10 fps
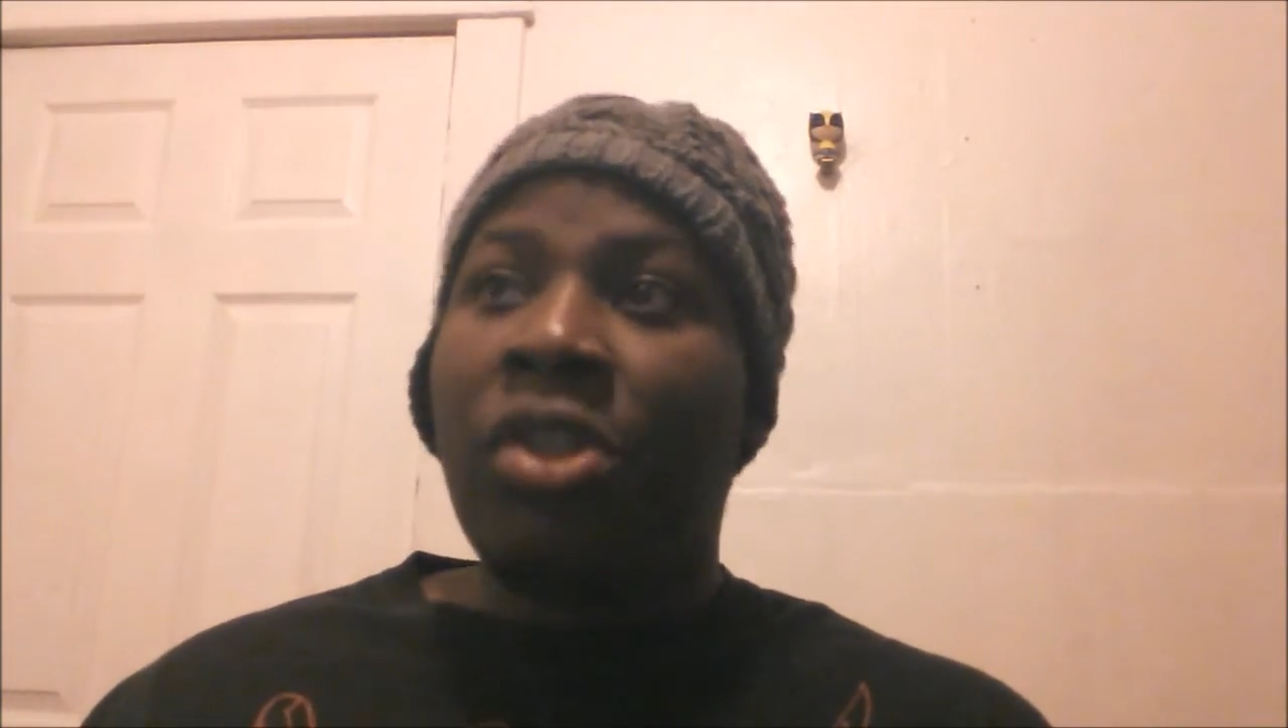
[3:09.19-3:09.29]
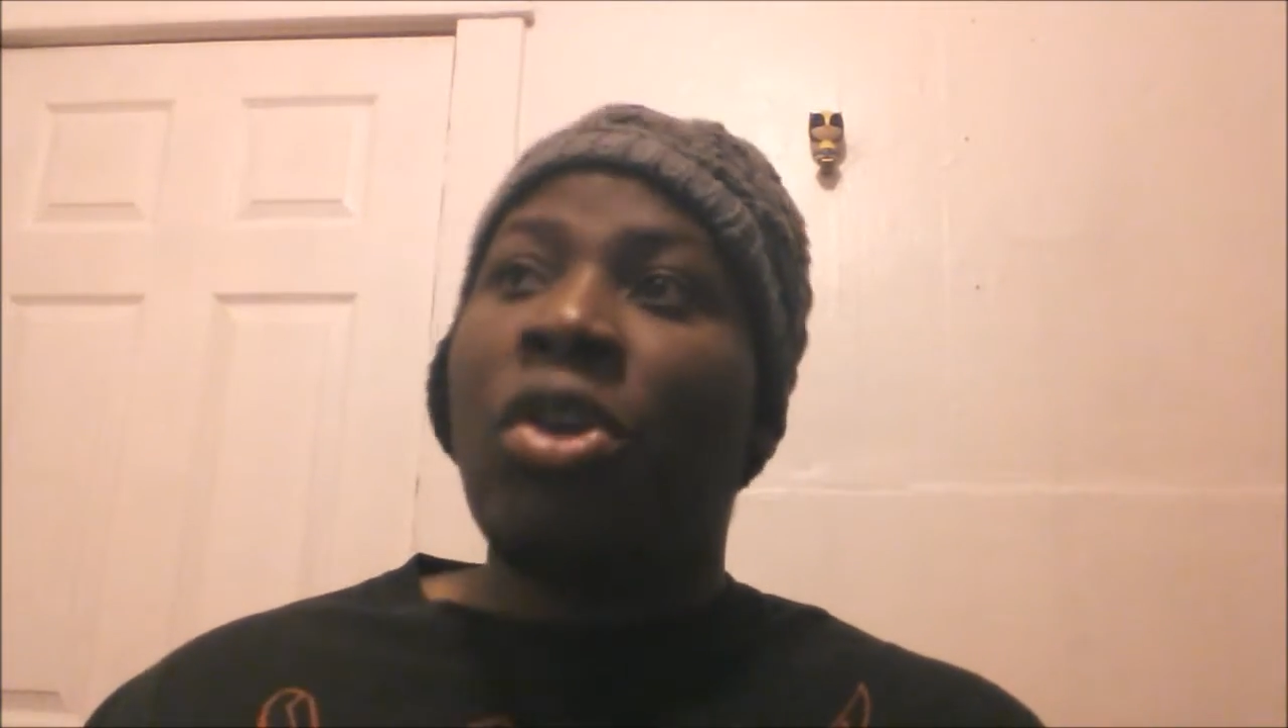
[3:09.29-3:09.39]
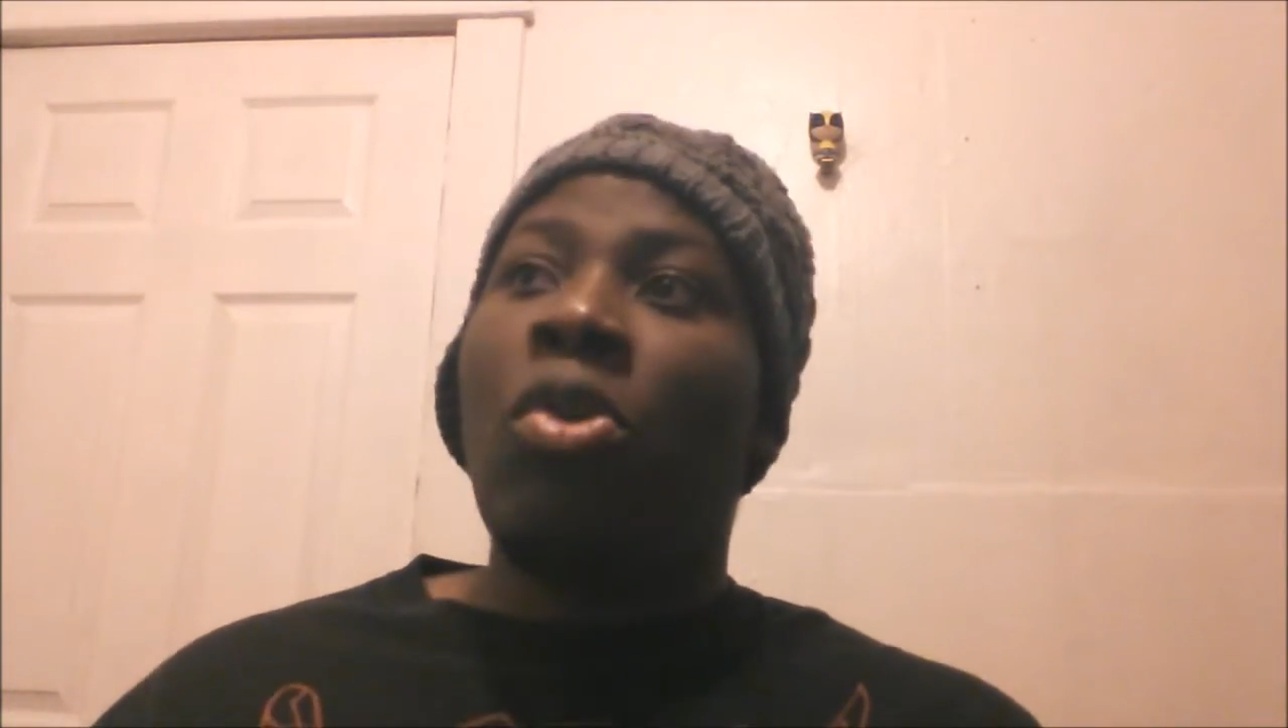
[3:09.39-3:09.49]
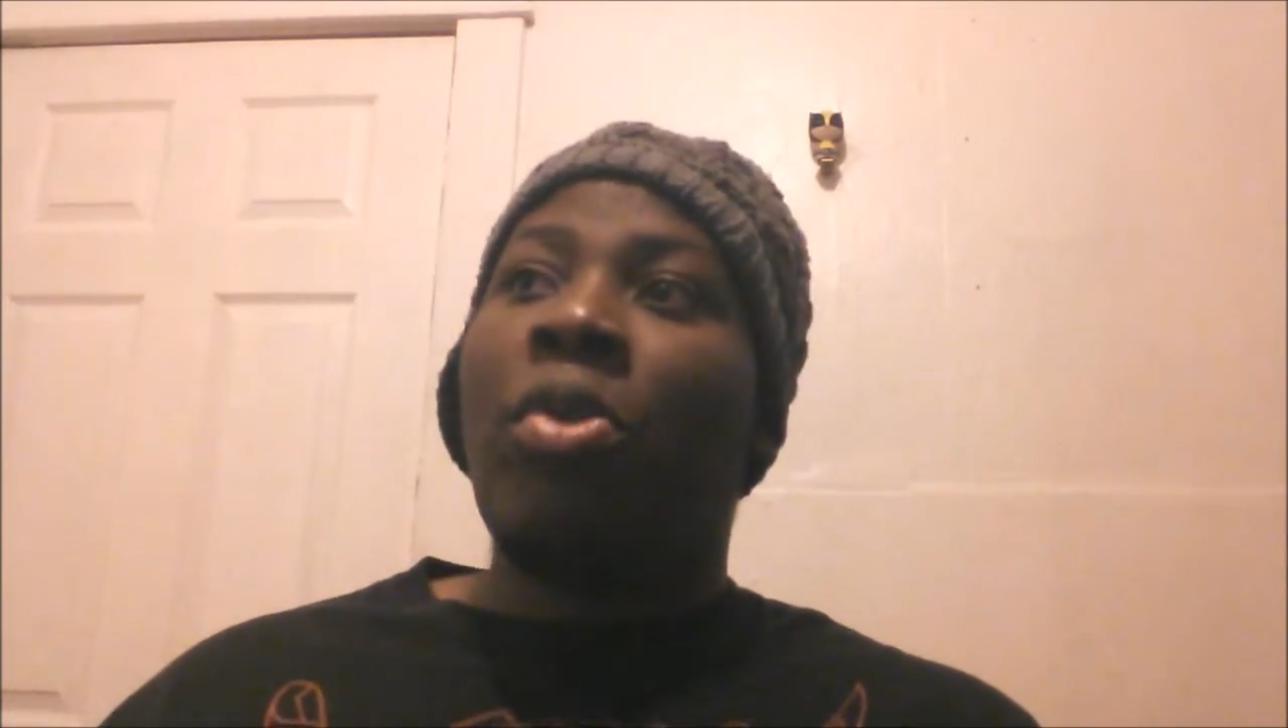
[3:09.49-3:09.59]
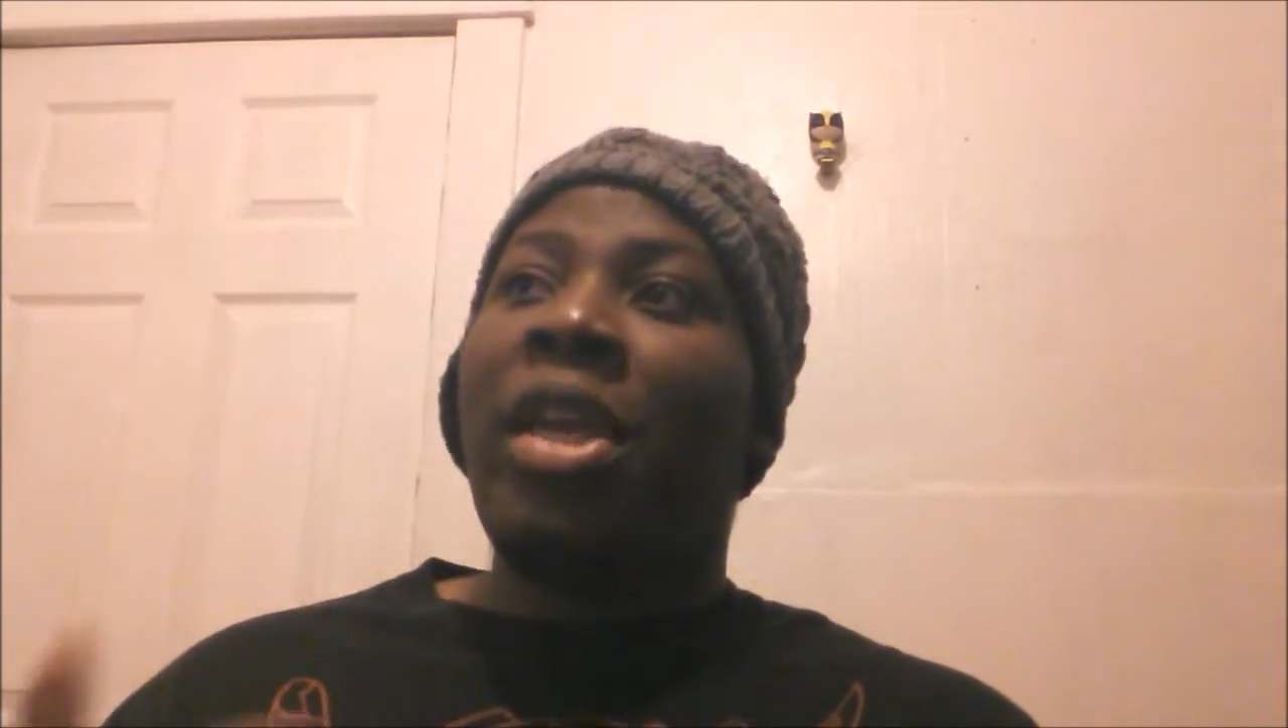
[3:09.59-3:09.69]

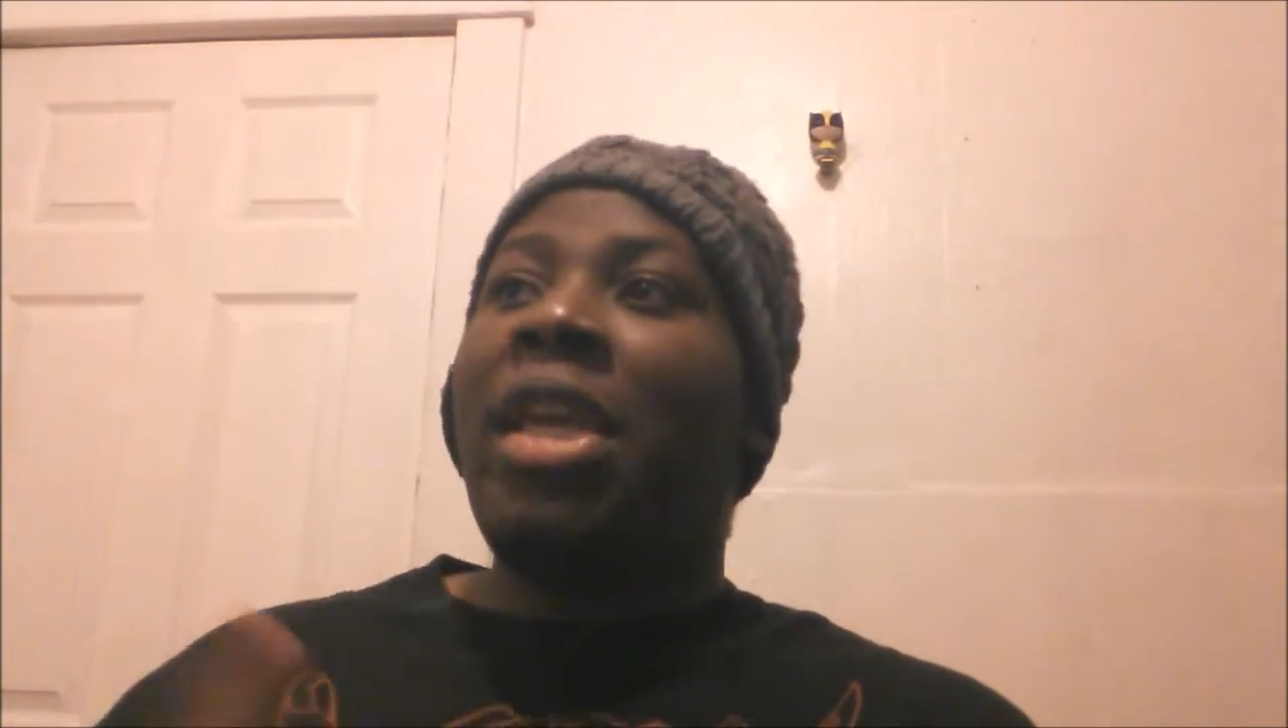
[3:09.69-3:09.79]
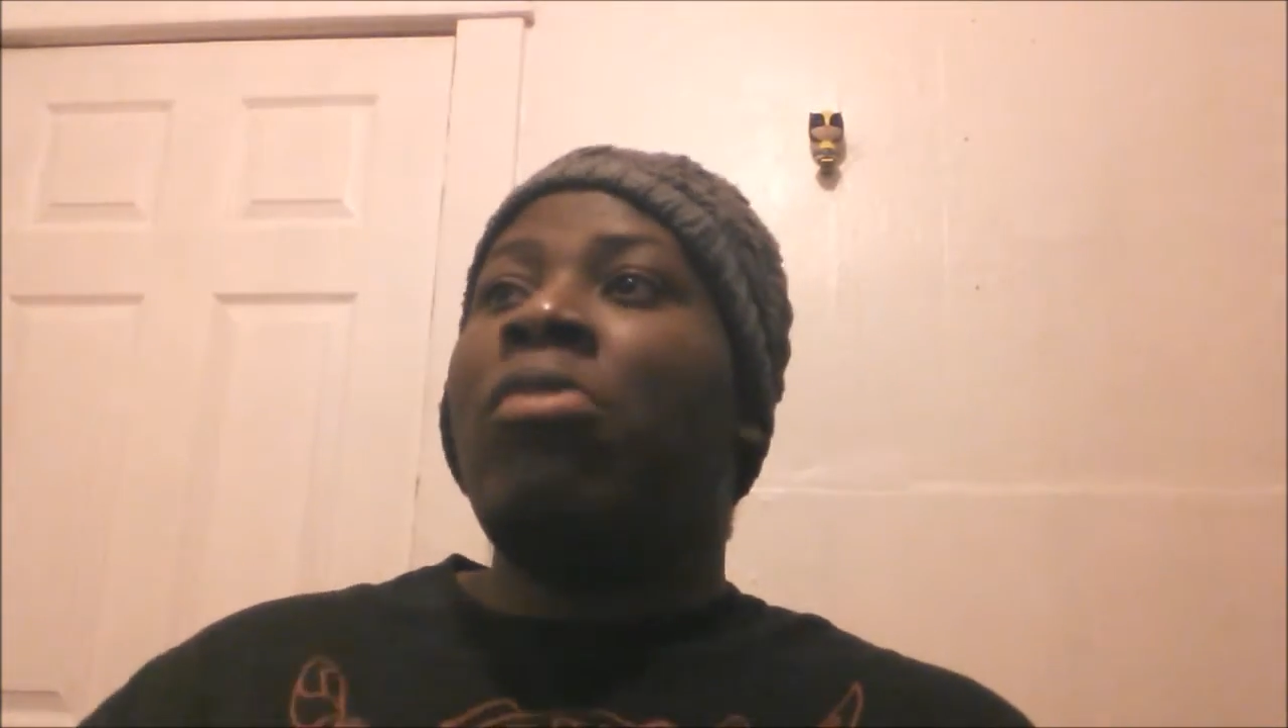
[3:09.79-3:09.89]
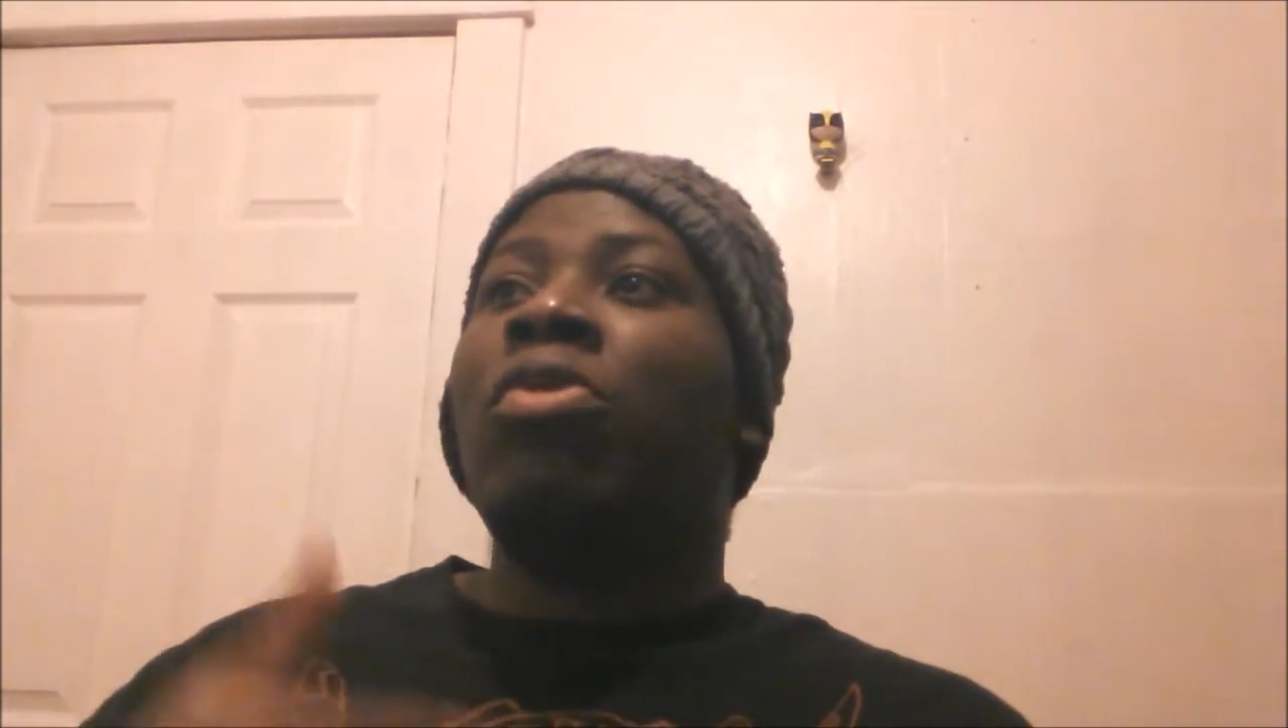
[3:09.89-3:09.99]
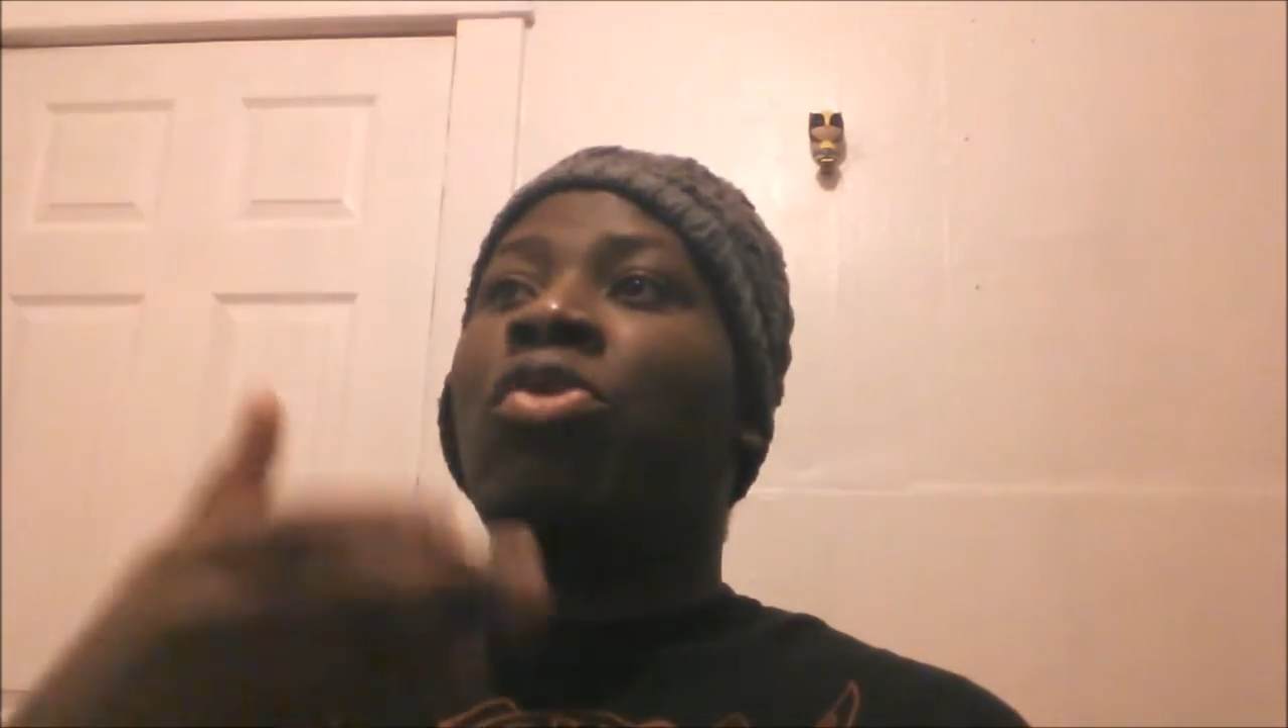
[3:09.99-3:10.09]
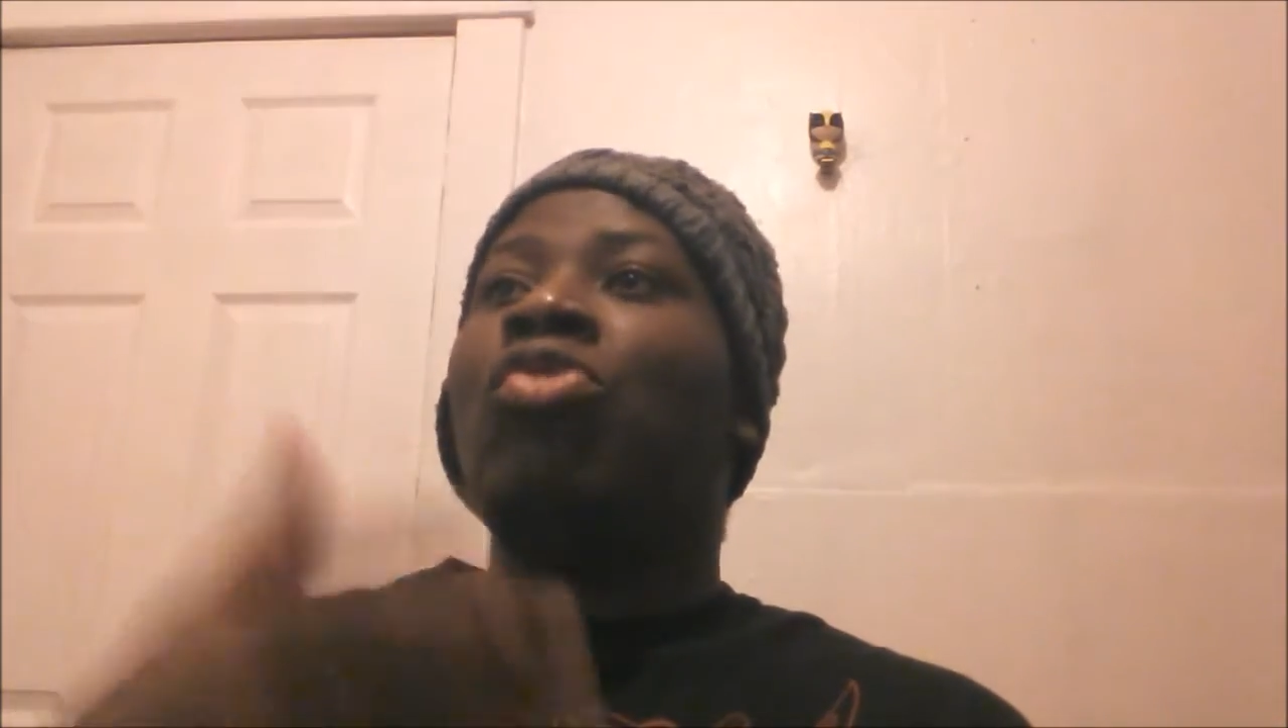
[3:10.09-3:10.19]
So he will